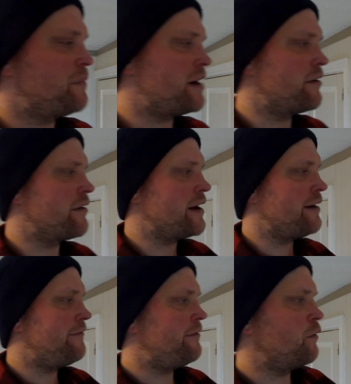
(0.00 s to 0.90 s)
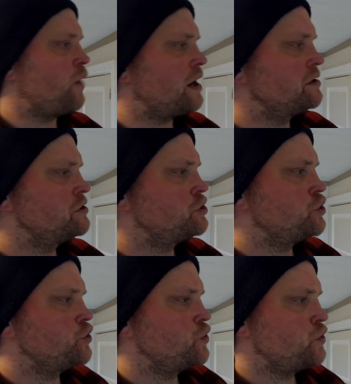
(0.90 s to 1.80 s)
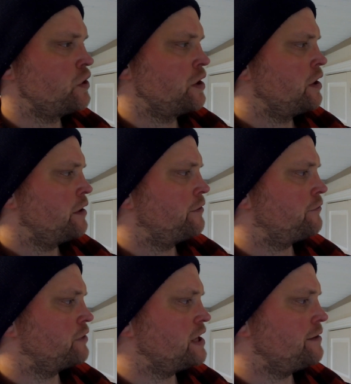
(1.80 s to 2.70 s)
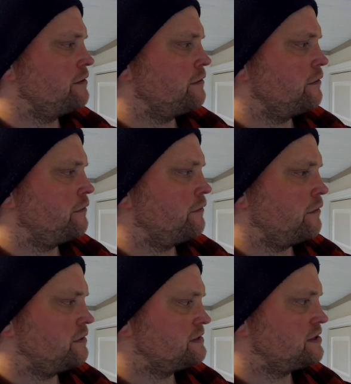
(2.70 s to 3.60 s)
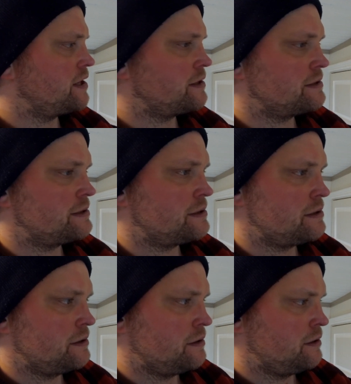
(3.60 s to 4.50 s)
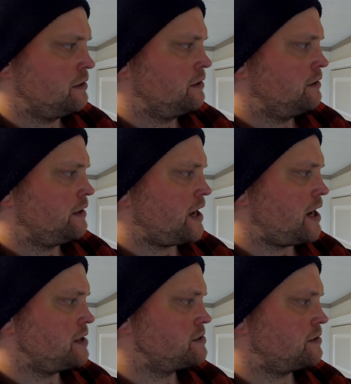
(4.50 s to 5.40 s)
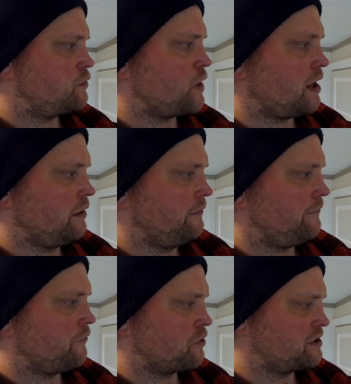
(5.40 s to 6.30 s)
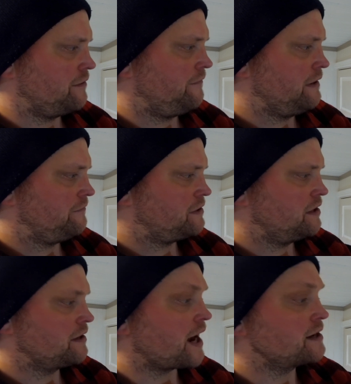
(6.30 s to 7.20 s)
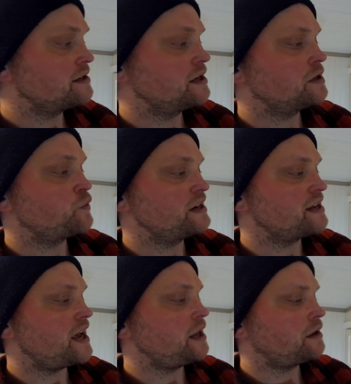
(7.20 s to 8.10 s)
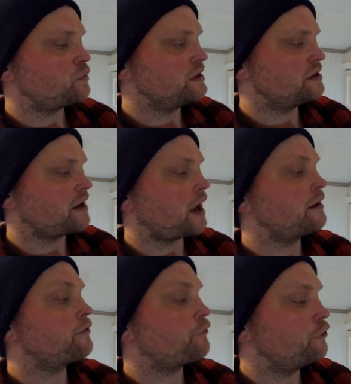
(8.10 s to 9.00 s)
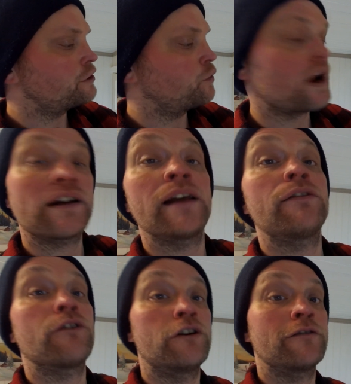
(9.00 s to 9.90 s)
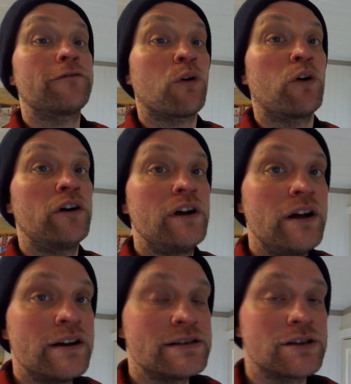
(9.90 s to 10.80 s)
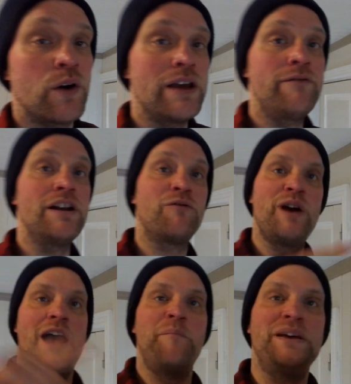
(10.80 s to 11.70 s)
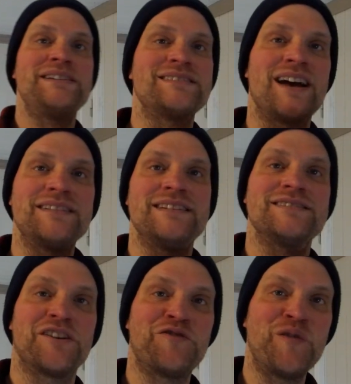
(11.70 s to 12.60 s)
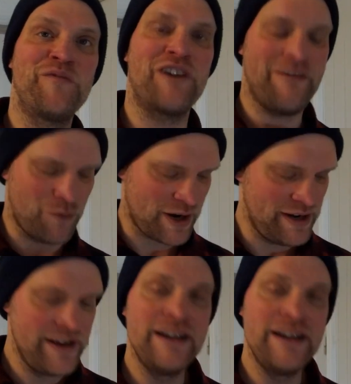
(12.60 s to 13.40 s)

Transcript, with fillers: paragraph 1, 2, 3, 6, 8, 12, 14, 15, 19, 28, 29, 31, and 34. So even if we had big signs, it's not room for everyone,